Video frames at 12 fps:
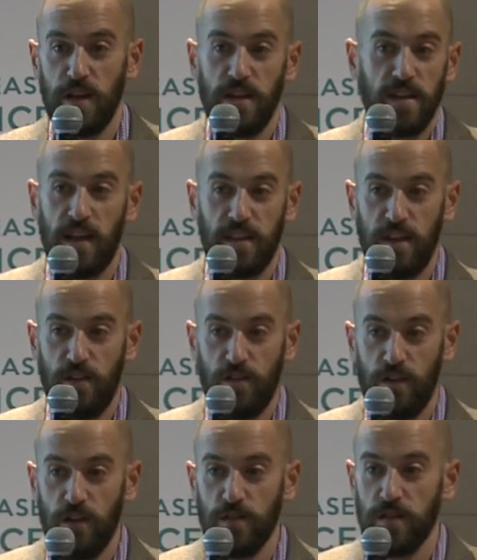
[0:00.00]
we didn't get there
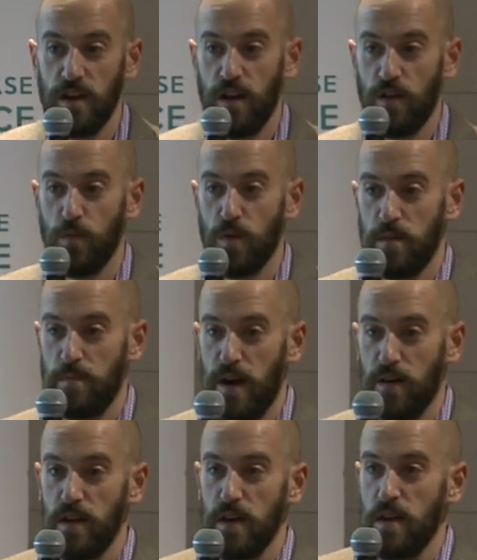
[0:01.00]
at all. Or what
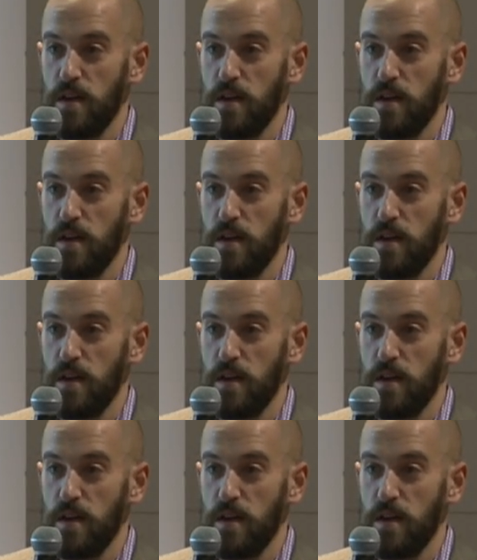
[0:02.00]
about